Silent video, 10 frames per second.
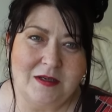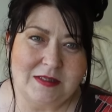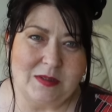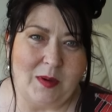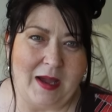
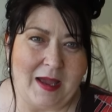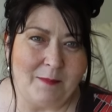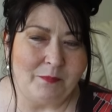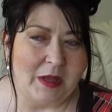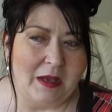So
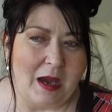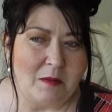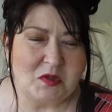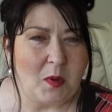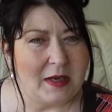um,
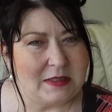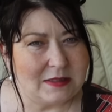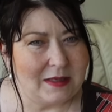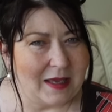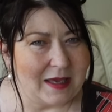I was
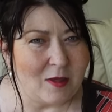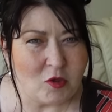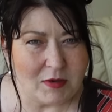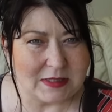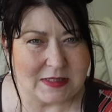quite like
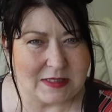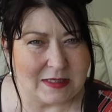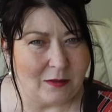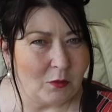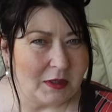
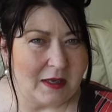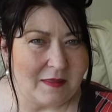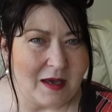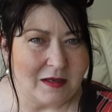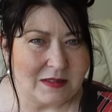interested in looking
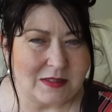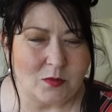at that.